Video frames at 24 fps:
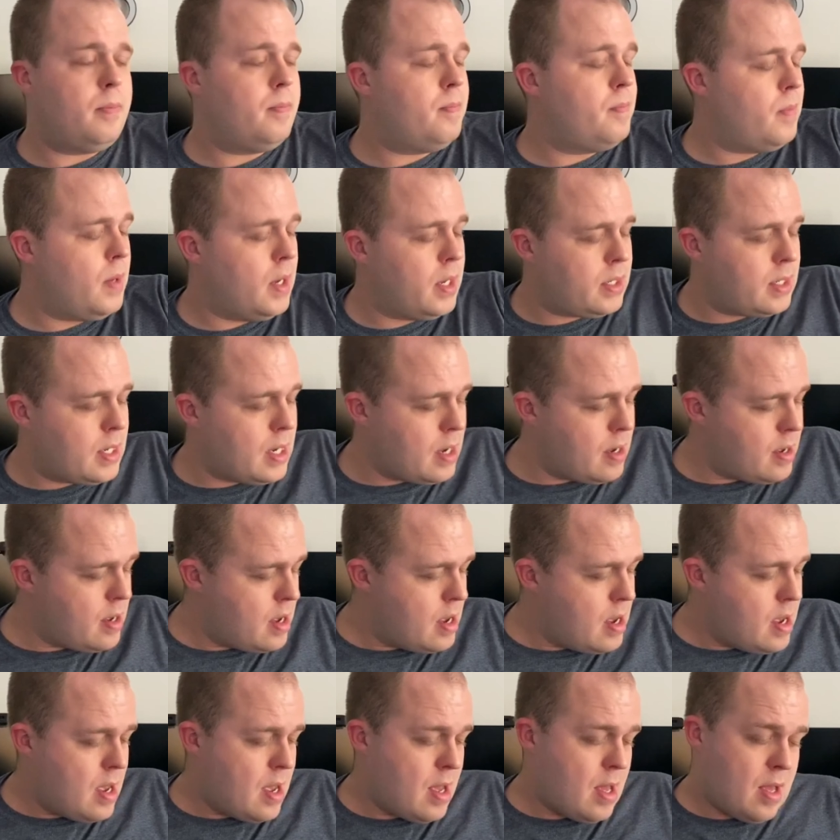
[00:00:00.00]
But
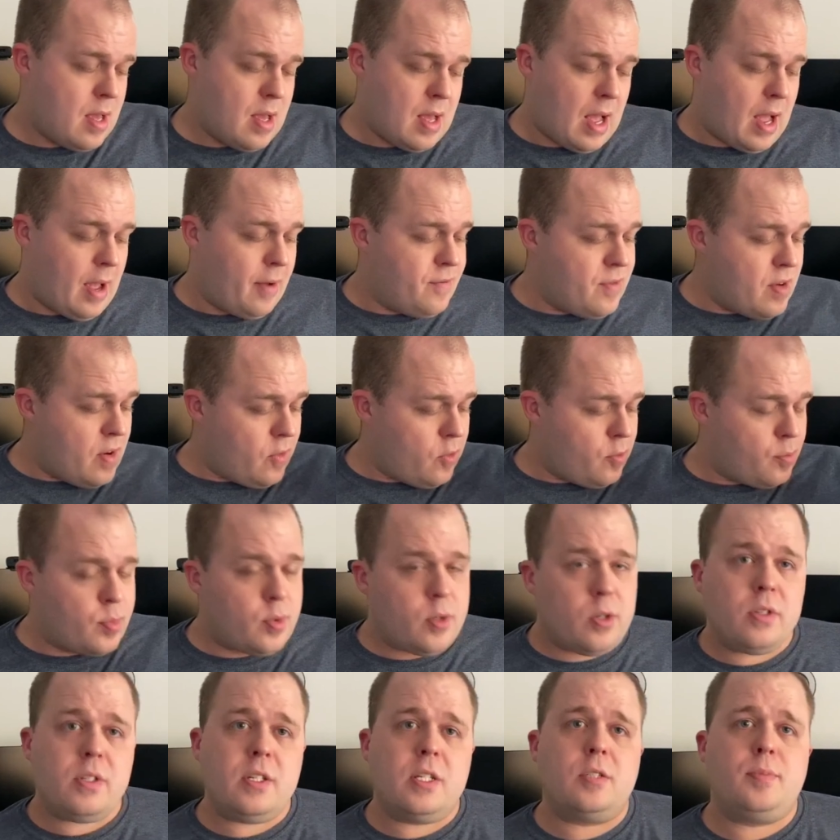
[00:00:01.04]
I've never
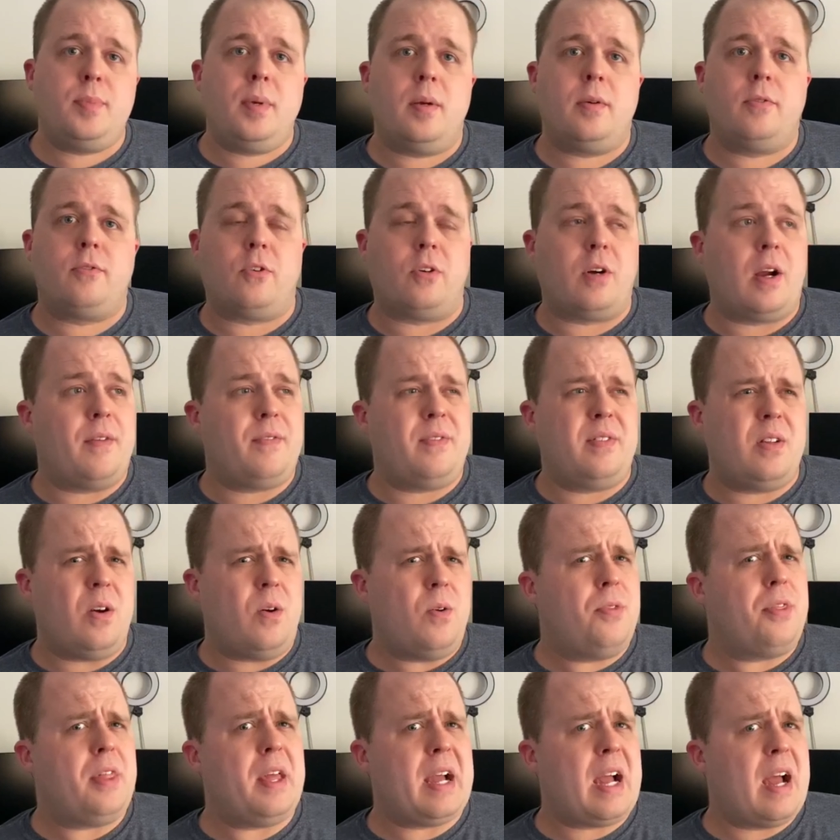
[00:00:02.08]
brewed this beer before. I
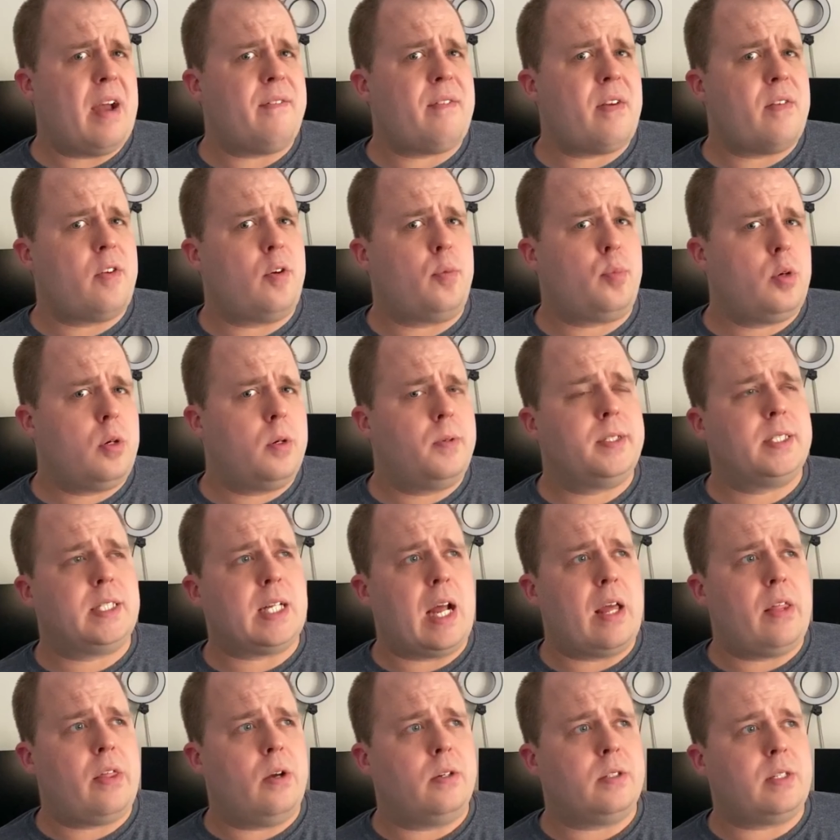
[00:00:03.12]
don't think I've ever brewed with
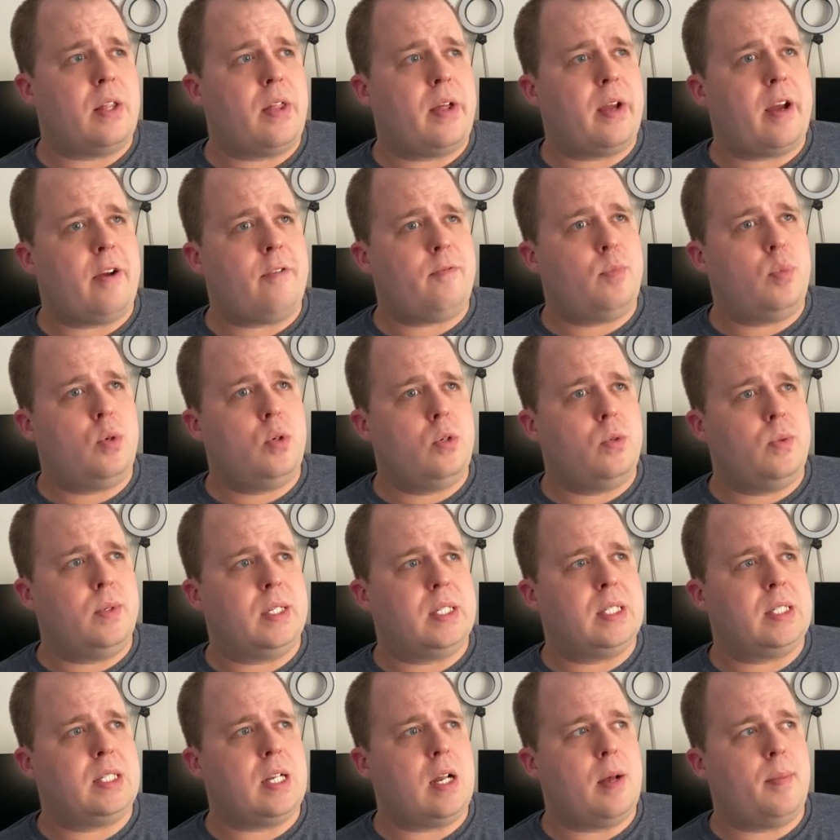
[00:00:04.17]
Zythos. I think I've brewed with
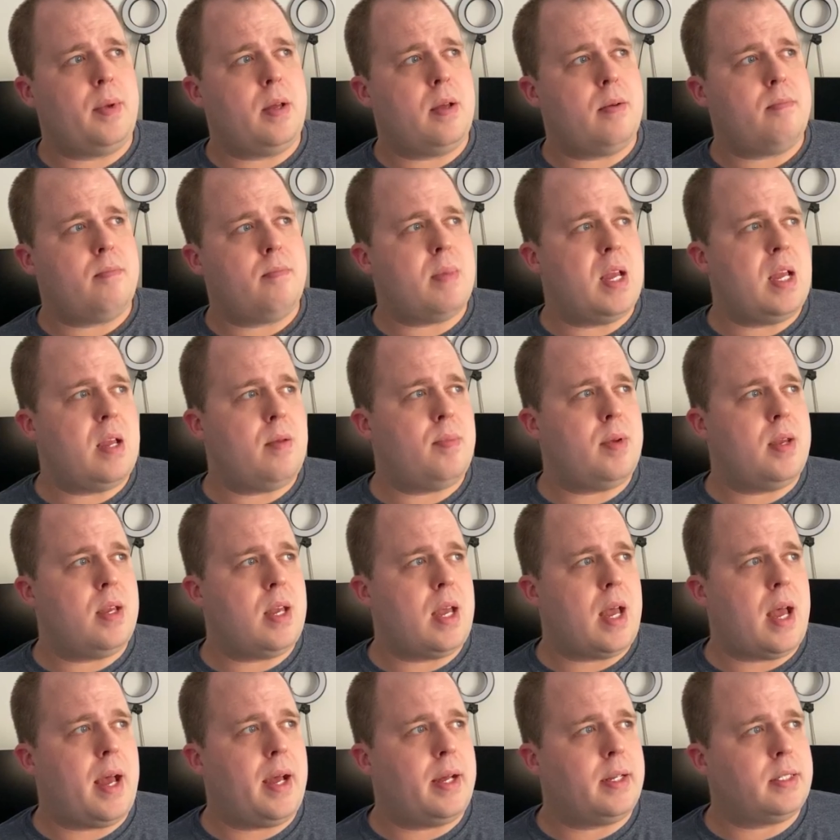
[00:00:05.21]
Summit maybe
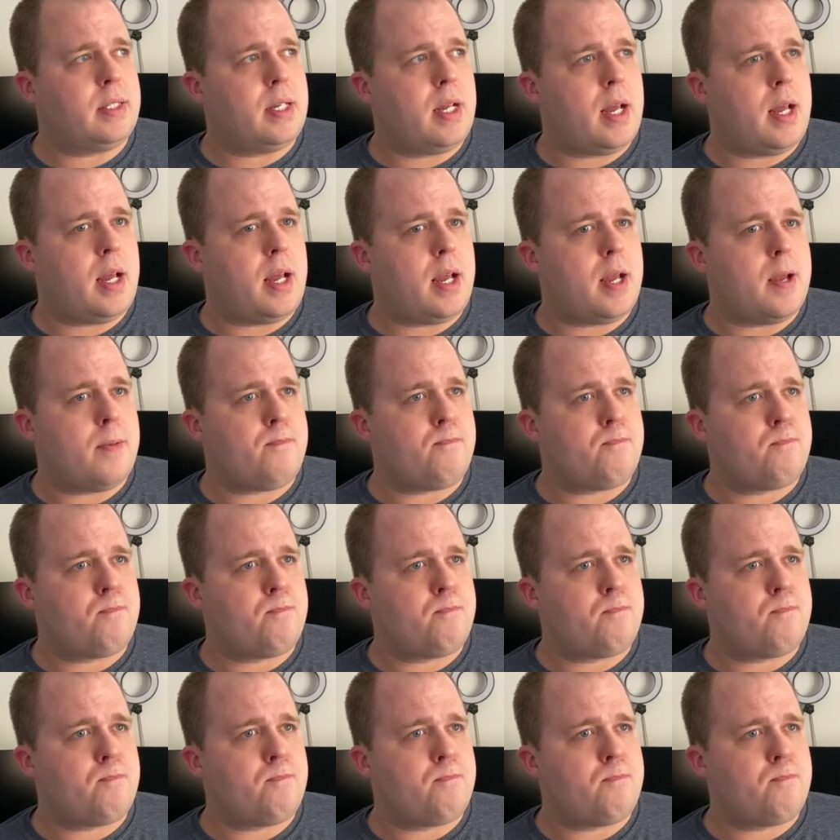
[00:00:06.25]
as a